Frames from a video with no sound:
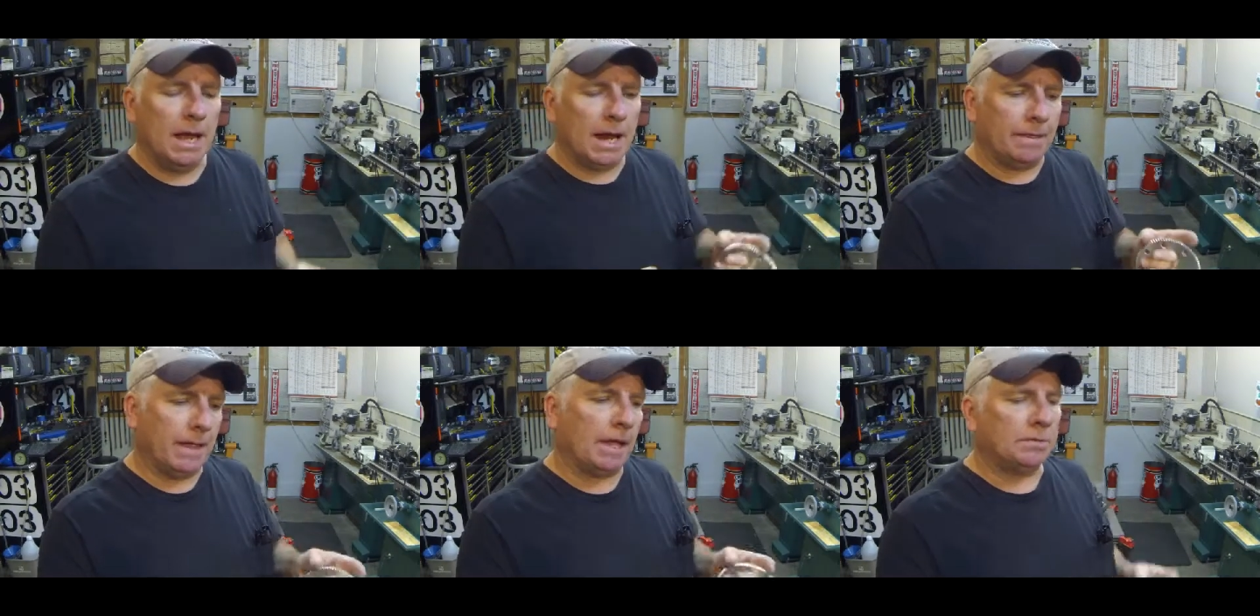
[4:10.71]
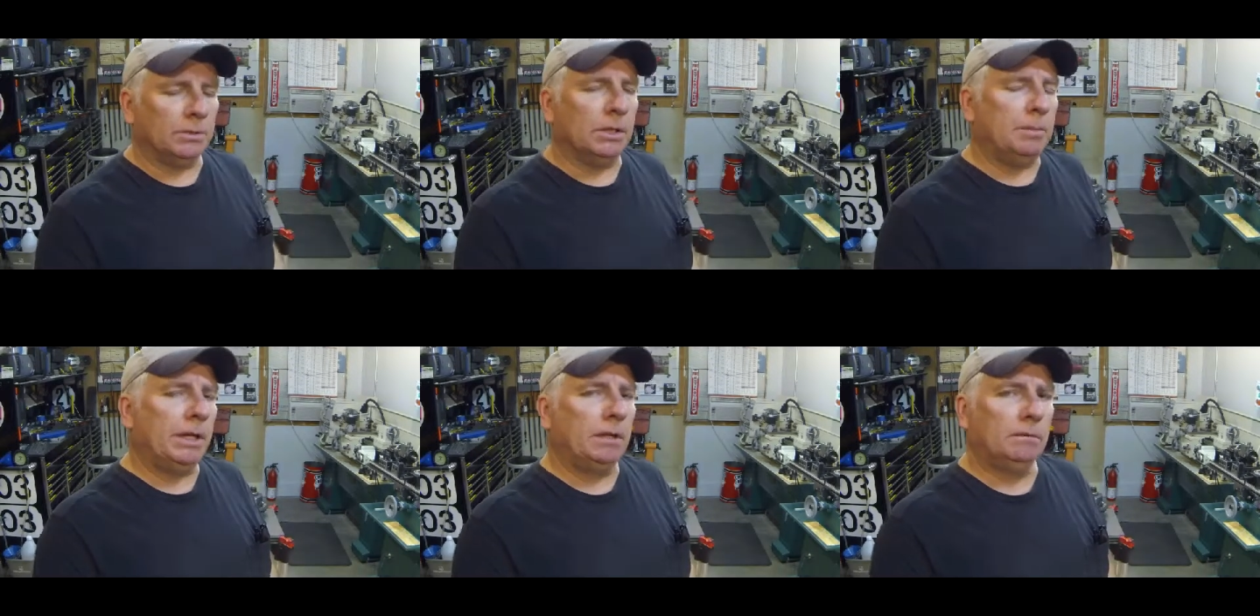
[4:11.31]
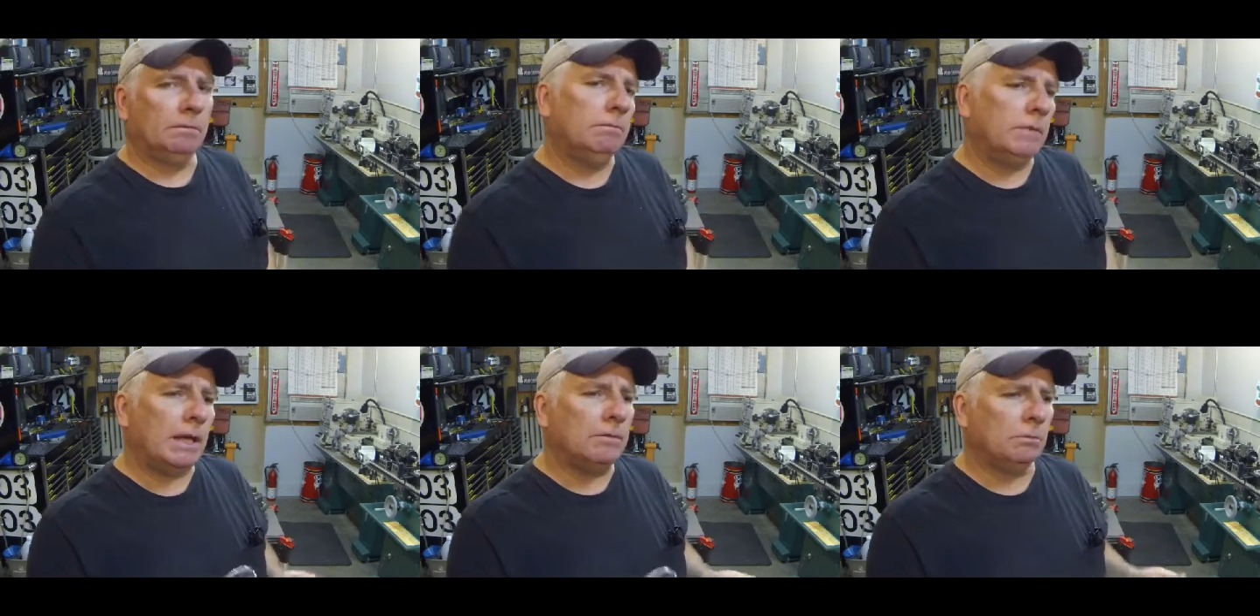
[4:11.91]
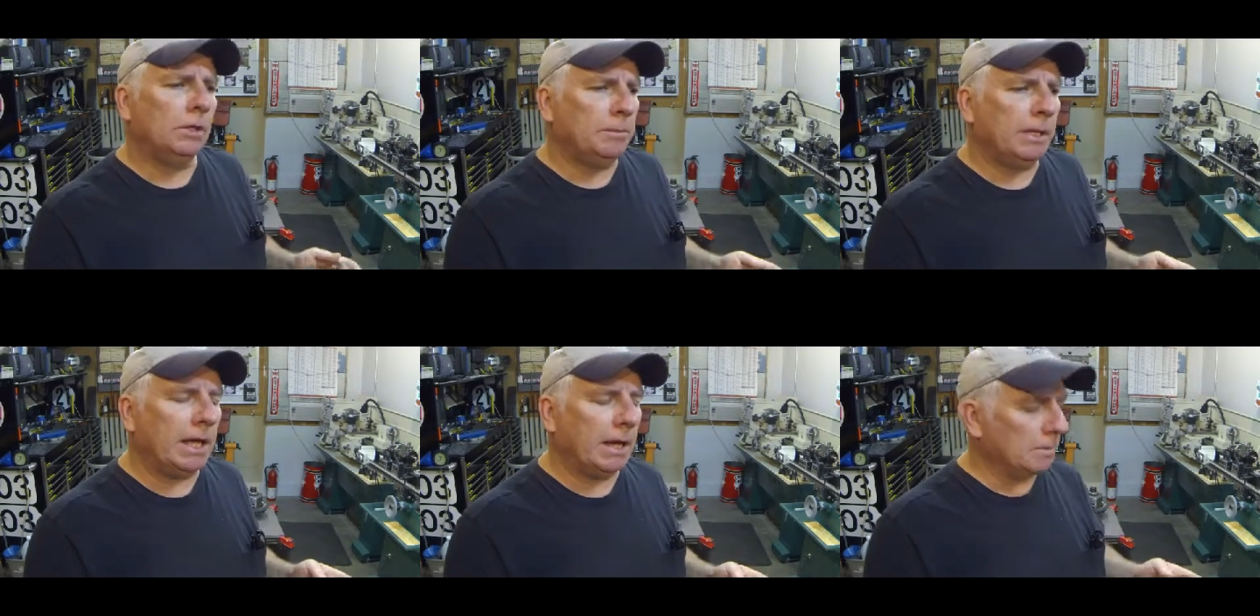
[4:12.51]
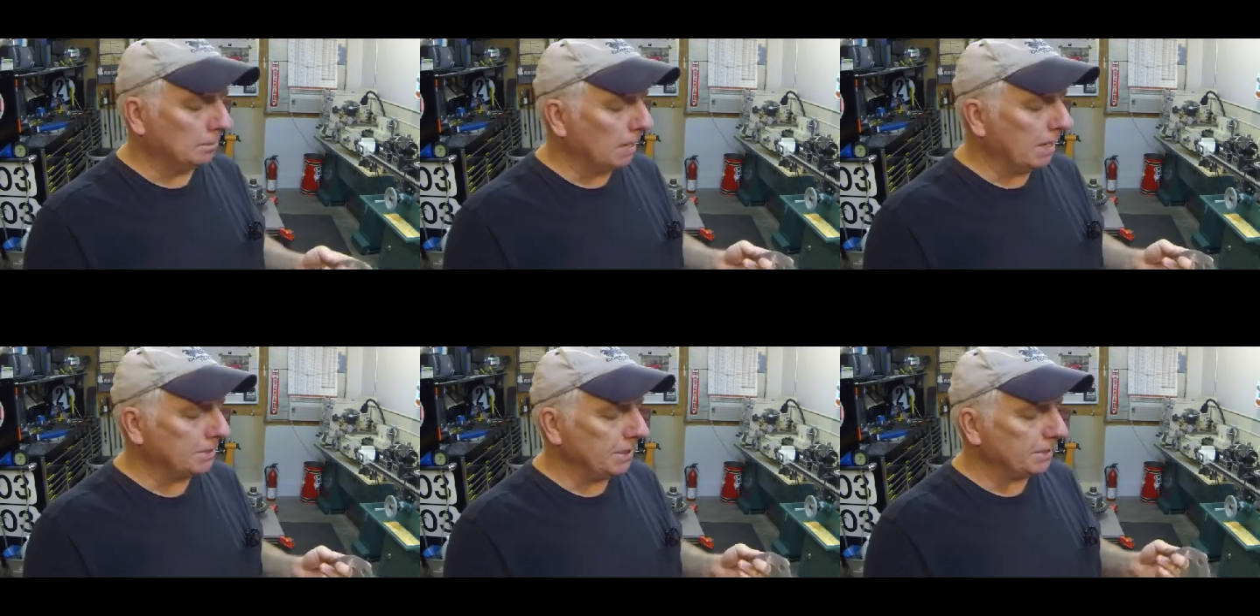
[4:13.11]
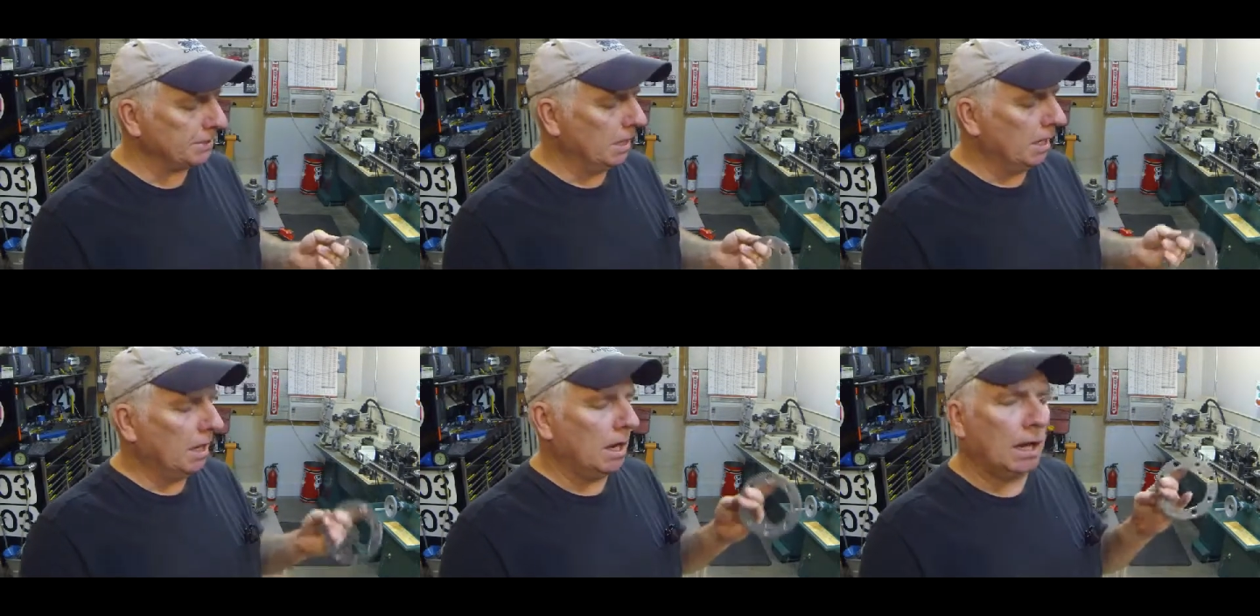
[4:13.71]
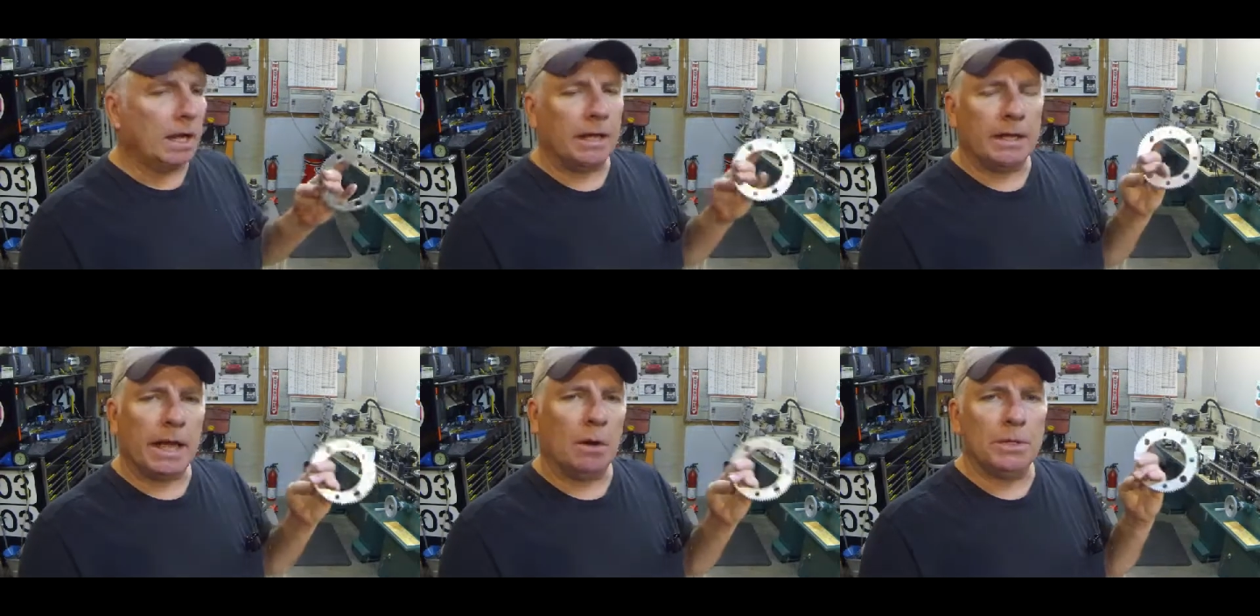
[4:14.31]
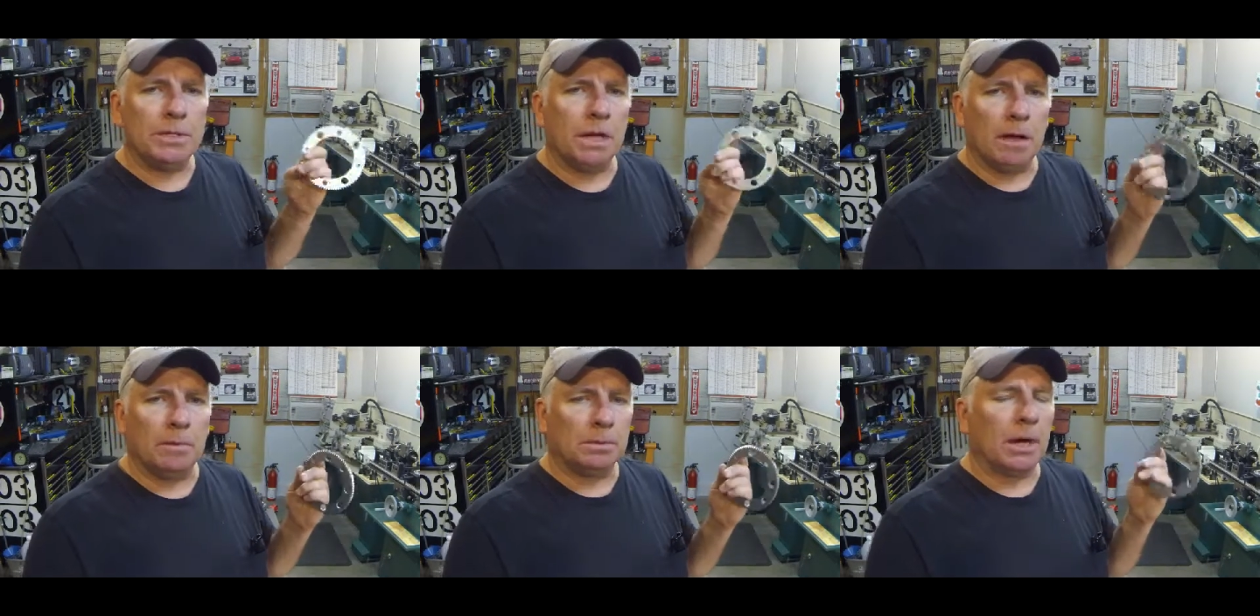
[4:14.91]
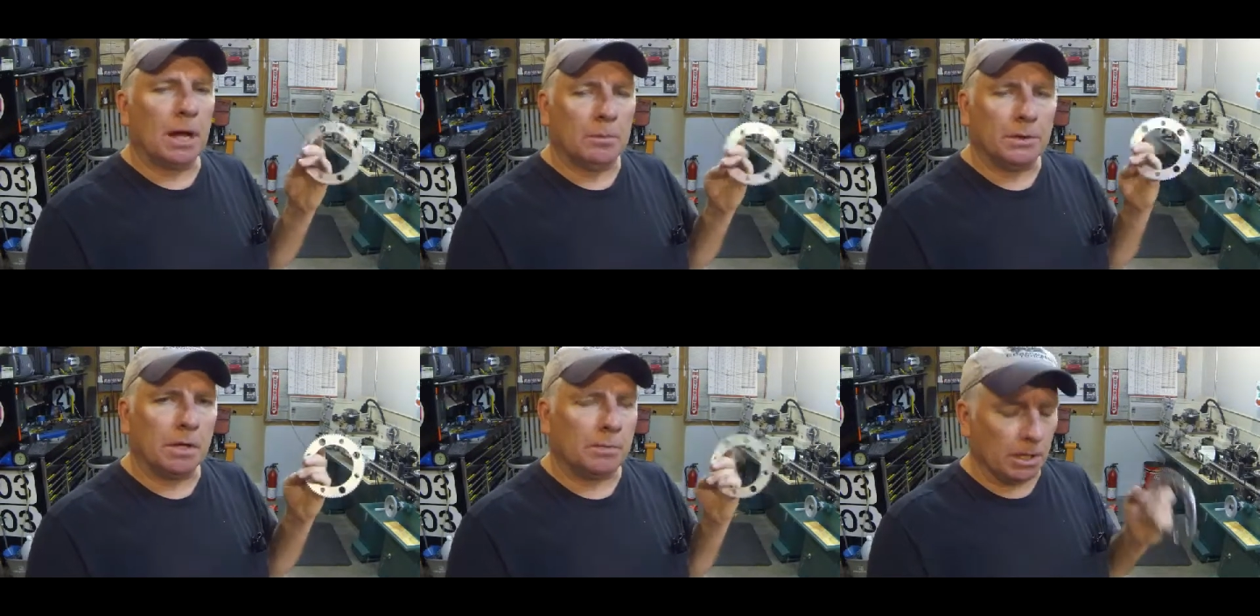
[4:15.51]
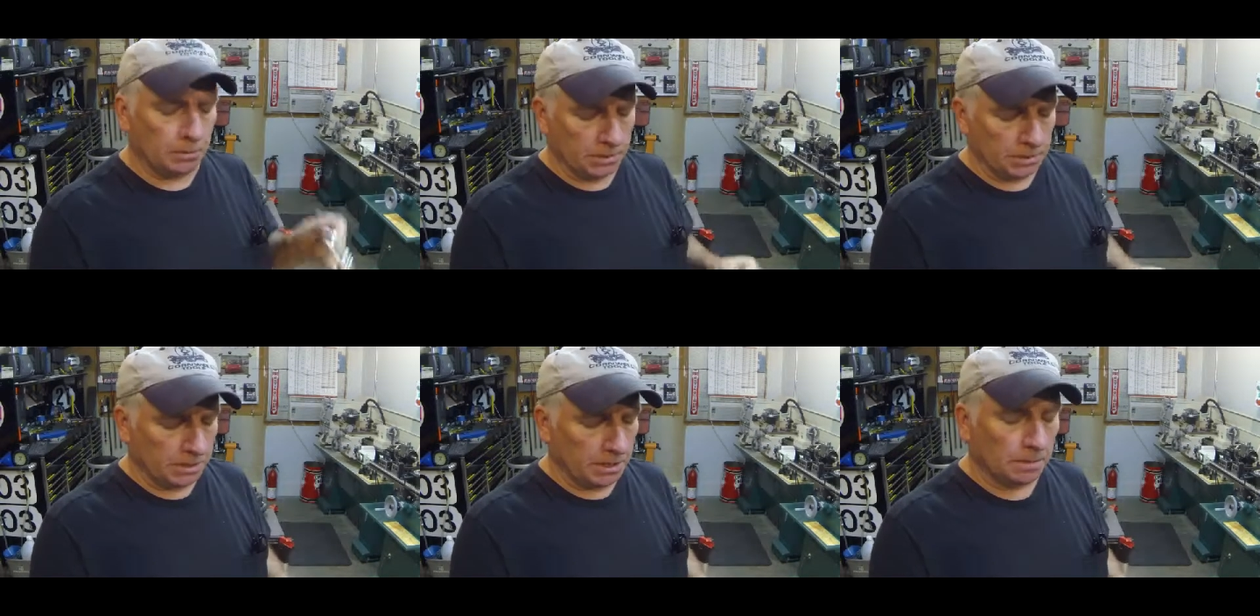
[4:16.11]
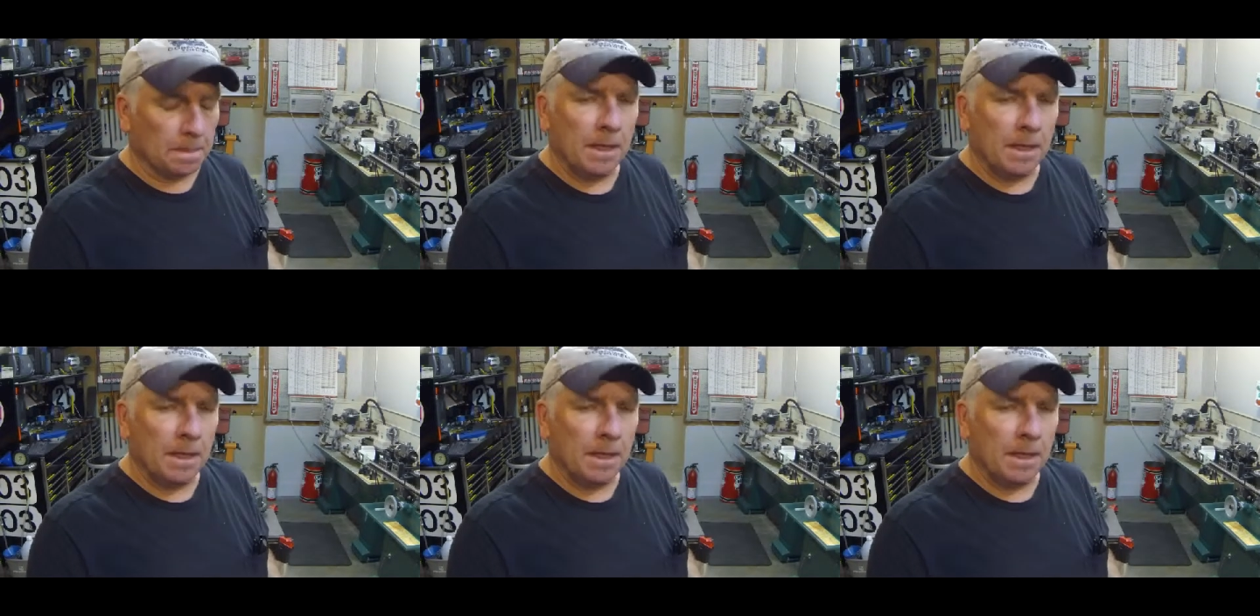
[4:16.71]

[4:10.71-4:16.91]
And that really became the process and how we solved the problem with coming up with this gear.